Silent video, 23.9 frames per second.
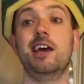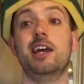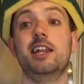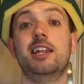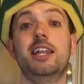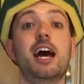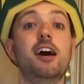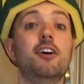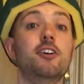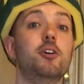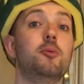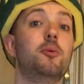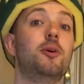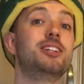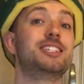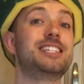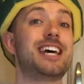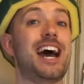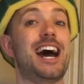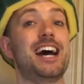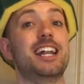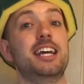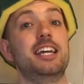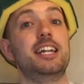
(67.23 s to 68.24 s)
Now you'll want
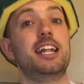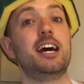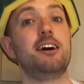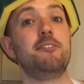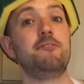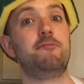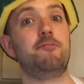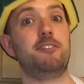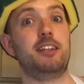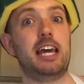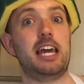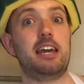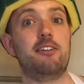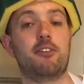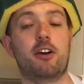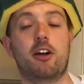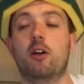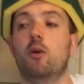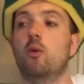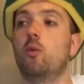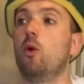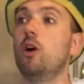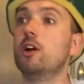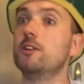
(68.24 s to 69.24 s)
to add in a
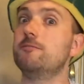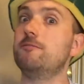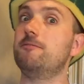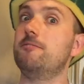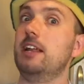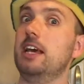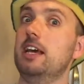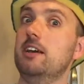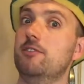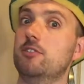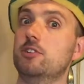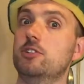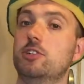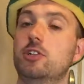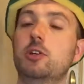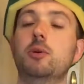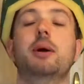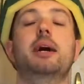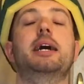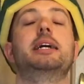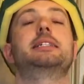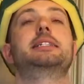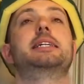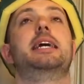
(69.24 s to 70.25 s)
flavour. What flavour do you
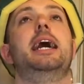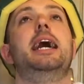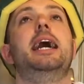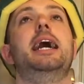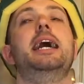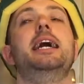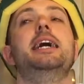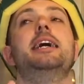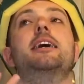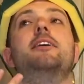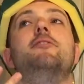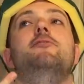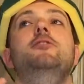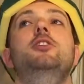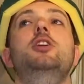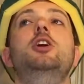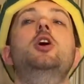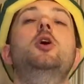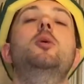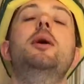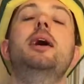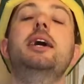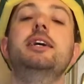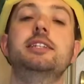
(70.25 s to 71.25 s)
ask? I have
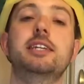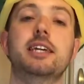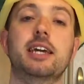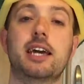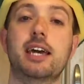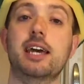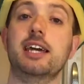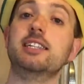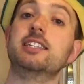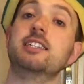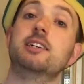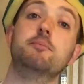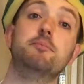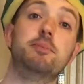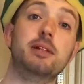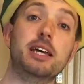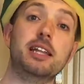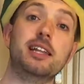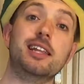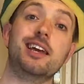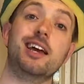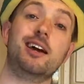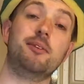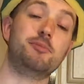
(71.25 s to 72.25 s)
no idea. It's
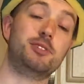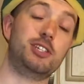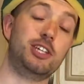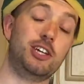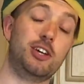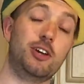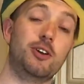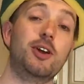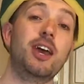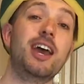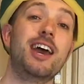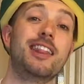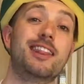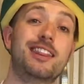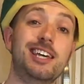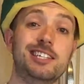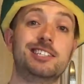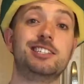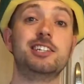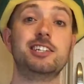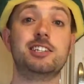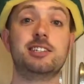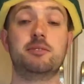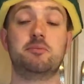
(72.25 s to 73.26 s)
completely up to you.
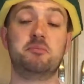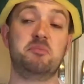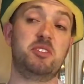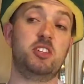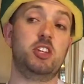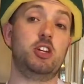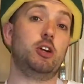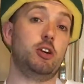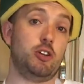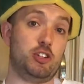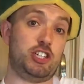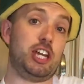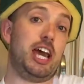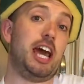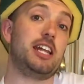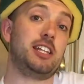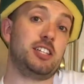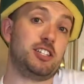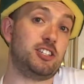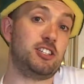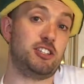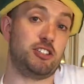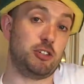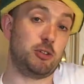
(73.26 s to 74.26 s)
This is your
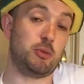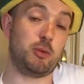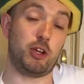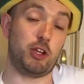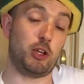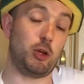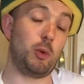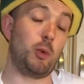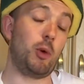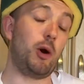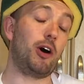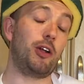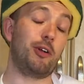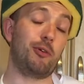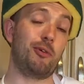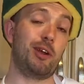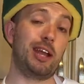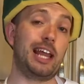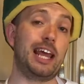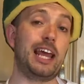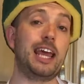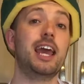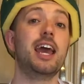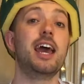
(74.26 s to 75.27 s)
chance to do what you want,
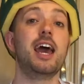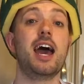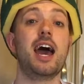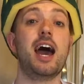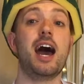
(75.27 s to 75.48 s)
really.